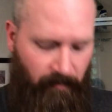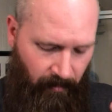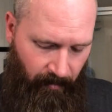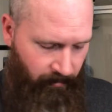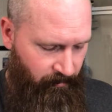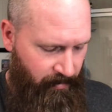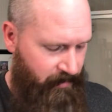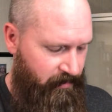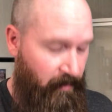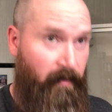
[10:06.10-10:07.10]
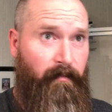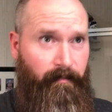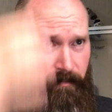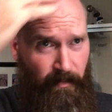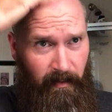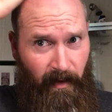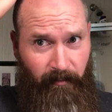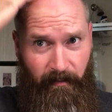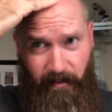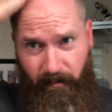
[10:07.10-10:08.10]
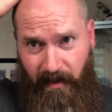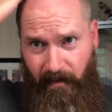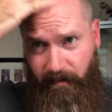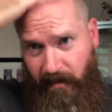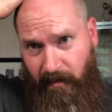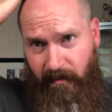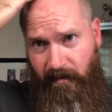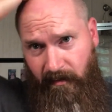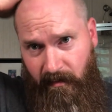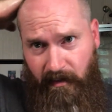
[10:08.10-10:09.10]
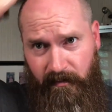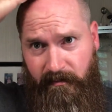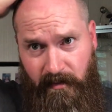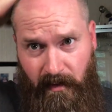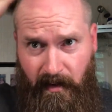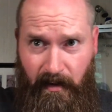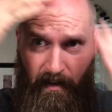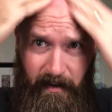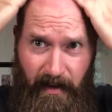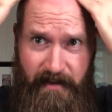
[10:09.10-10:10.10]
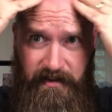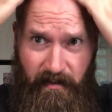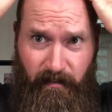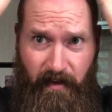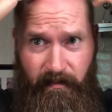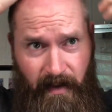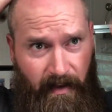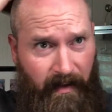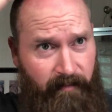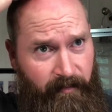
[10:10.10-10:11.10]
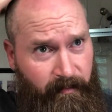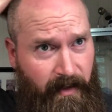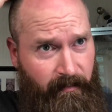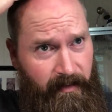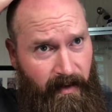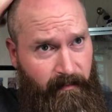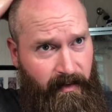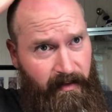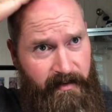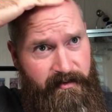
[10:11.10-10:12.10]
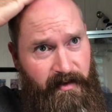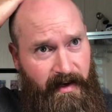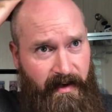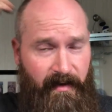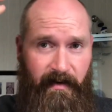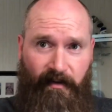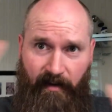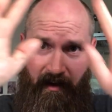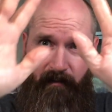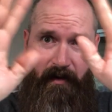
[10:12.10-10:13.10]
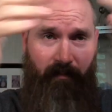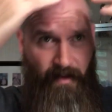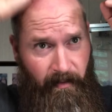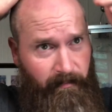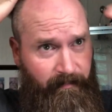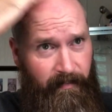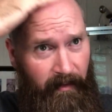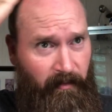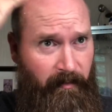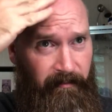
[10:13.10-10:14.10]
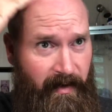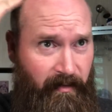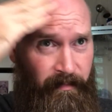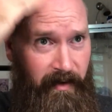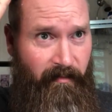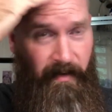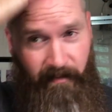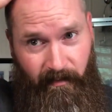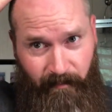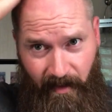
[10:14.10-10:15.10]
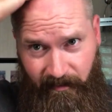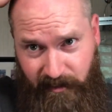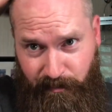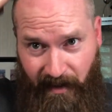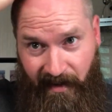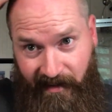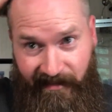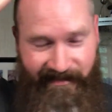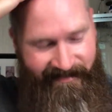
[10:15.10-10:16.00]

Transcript: And the last step, I rub a little bit up here because I sunburn my head from time to time. It gets dry and I take that beard balm, rub it right up there on my little bald spot.